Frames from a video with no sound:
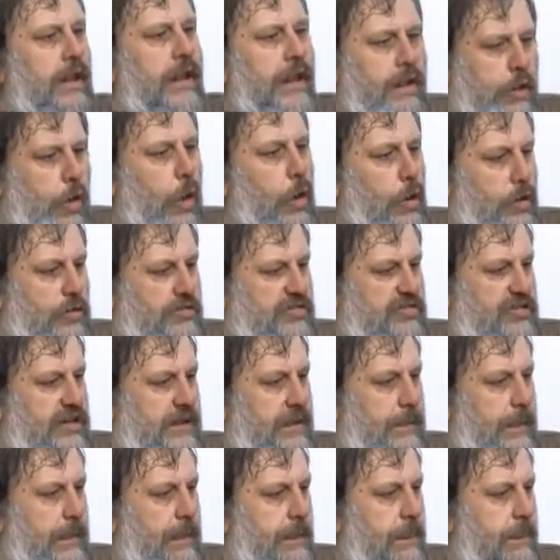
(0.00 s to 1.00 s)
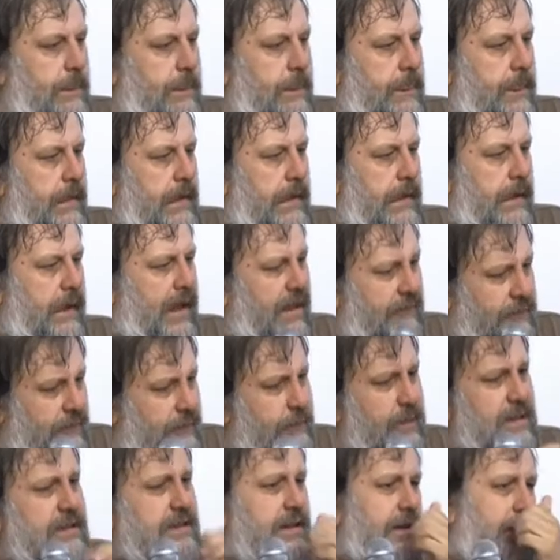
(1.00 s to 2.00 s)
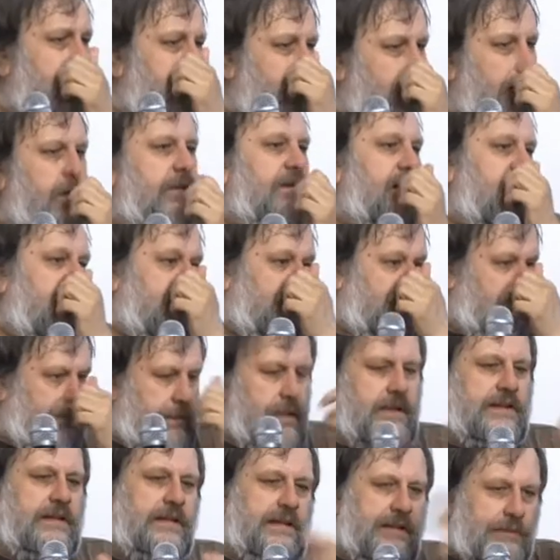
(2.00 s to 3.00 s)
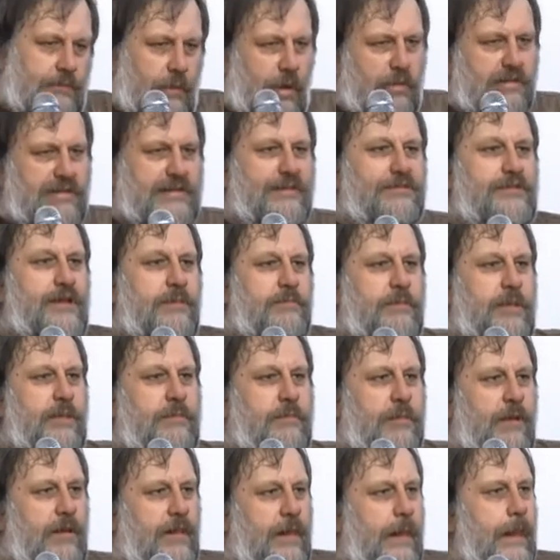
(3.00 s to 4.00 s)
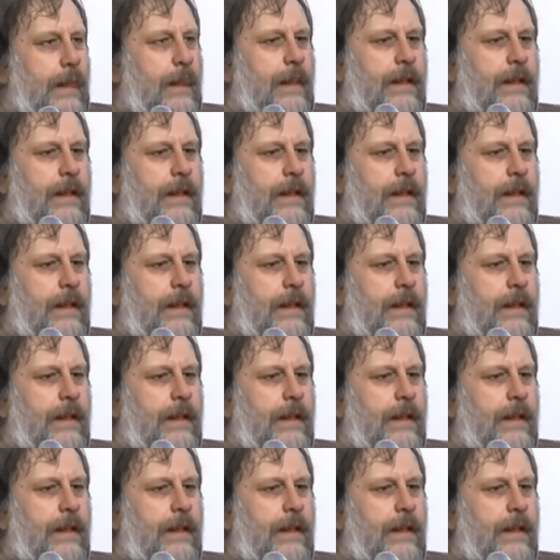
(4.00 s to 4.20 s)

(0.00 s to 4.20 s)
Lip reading: ecology? Everybody, or at least most of the people,